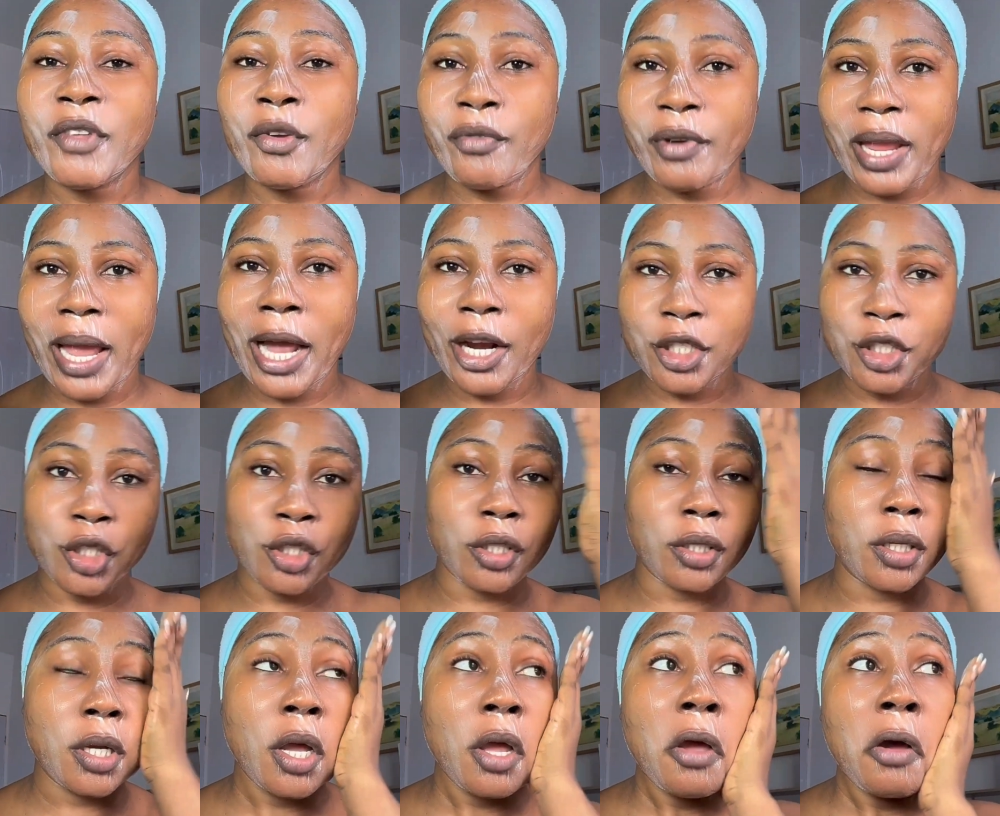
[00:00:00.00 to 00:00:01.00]

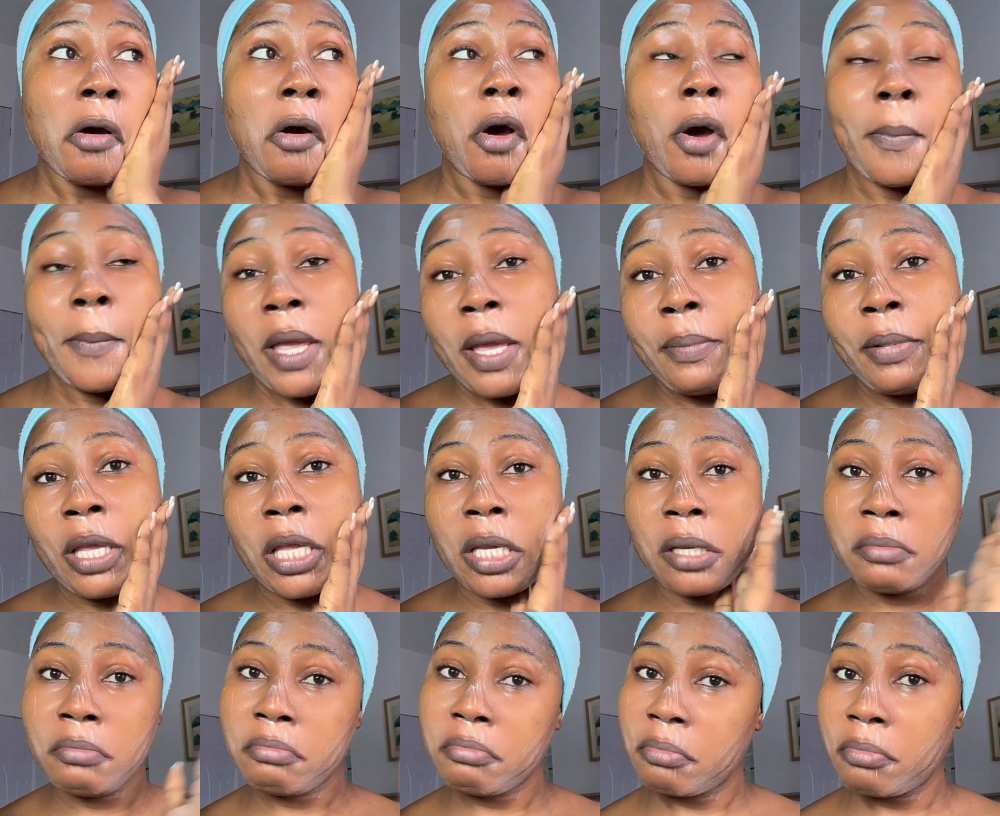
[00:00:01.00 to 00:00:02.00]
reaction, or
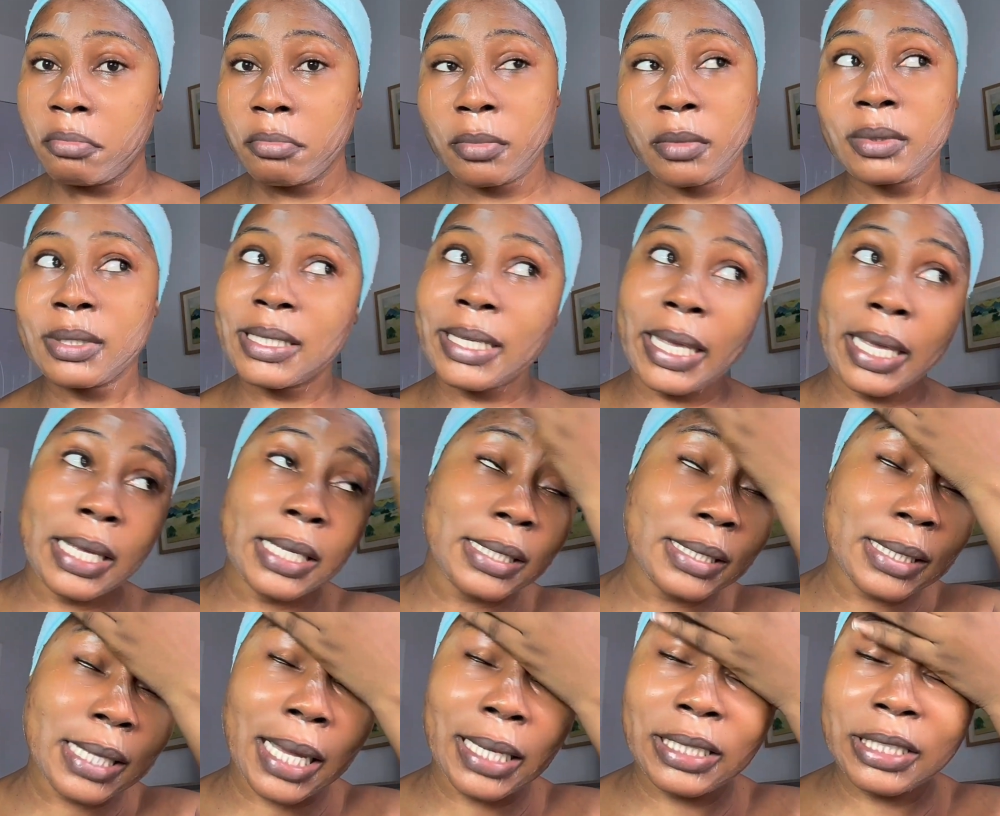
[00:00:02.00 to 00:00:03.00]
maybe
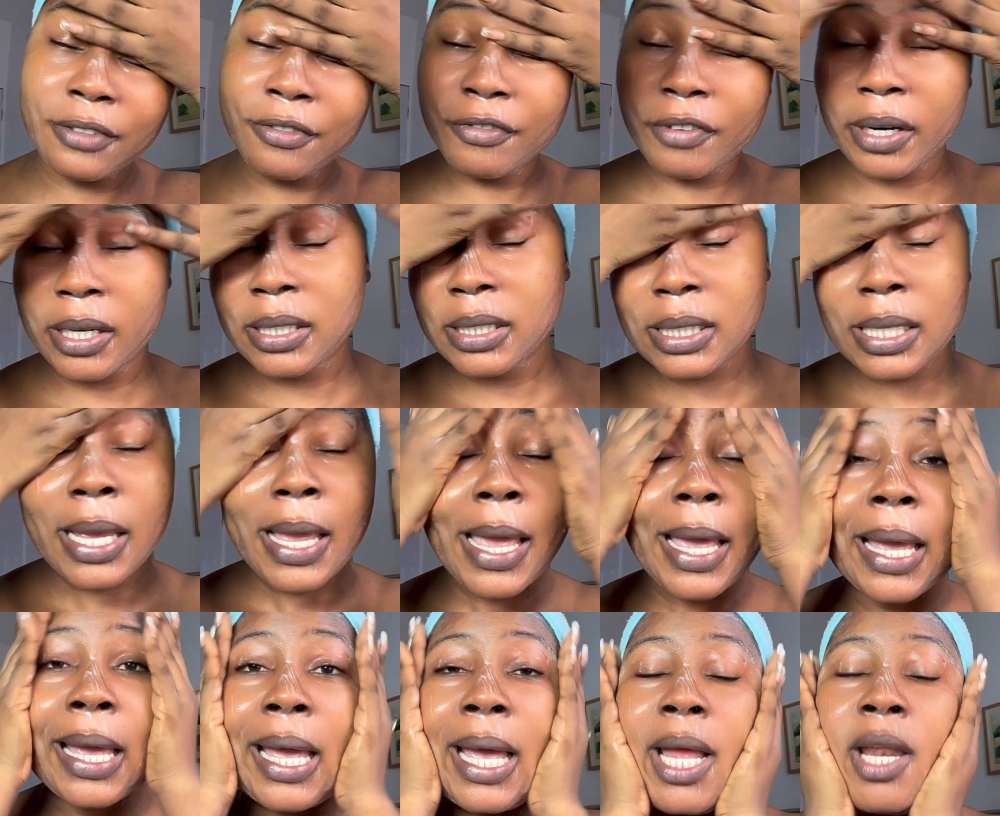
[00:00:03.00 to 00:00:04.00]
skins are different.
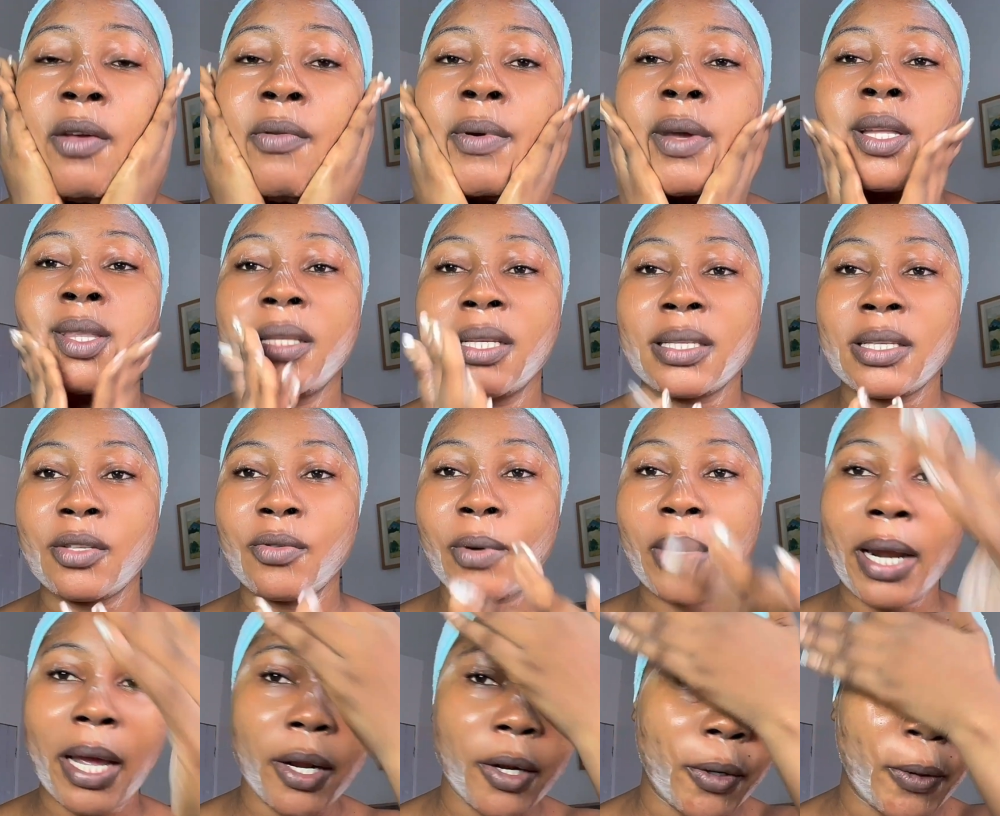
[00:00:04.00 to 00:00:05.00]
Anyway, this is
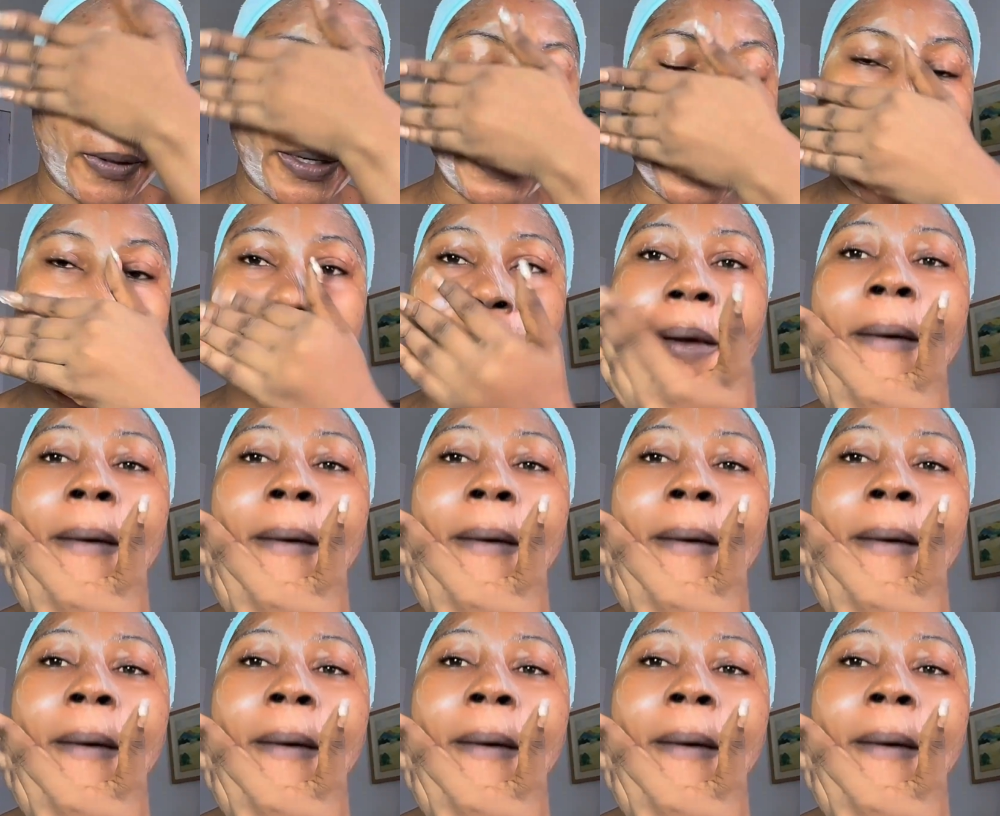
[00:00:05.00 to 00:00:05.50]
what I do next.